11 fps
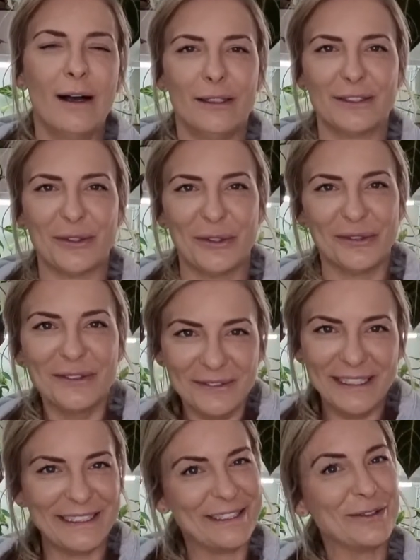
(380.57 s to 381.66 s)
So
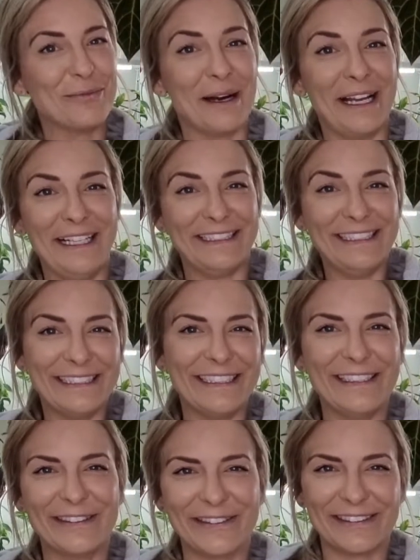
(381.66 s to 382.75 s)
it's super easy to
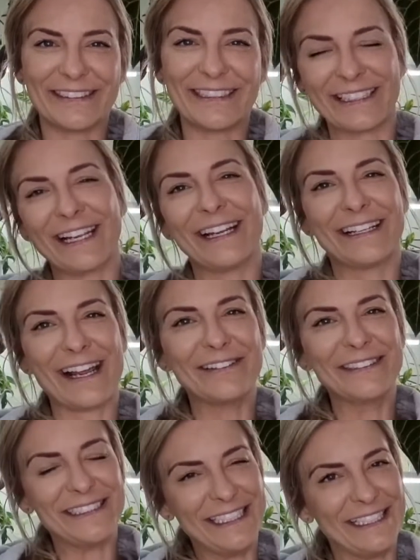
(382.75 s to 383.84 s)
use,
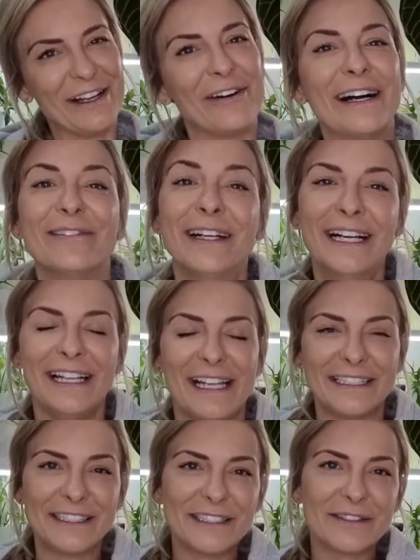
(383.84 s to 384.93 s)
guaranteed. All right,
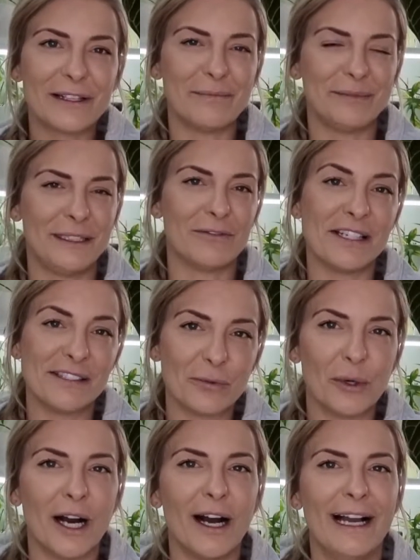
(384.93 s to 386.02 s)
let's just grab the
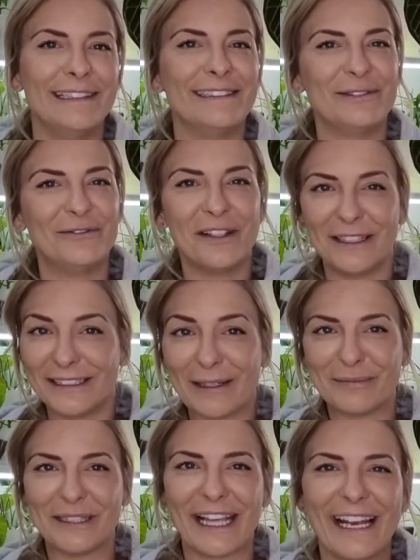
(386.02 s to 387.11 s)
reservoir and fill it up
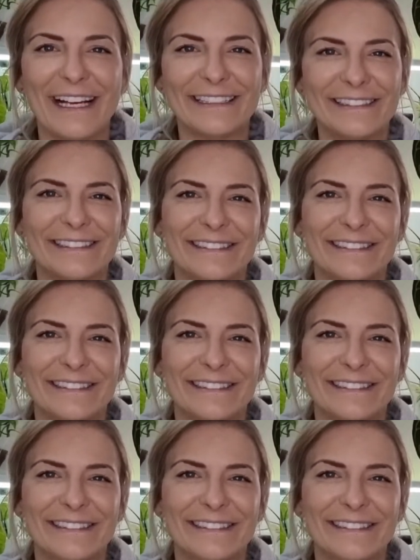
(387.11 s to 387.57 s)
together.